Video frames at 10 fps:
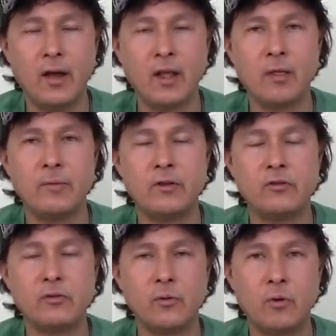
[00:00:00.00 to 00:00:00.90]

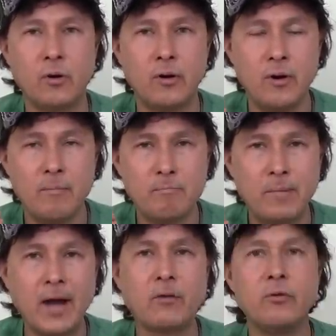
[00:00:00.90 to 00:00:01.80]
elements or
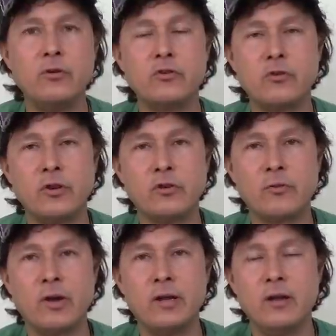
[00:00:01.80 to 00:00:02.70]
micronutrients,
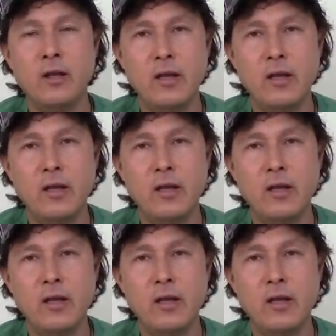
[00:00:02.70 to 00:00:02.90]
right?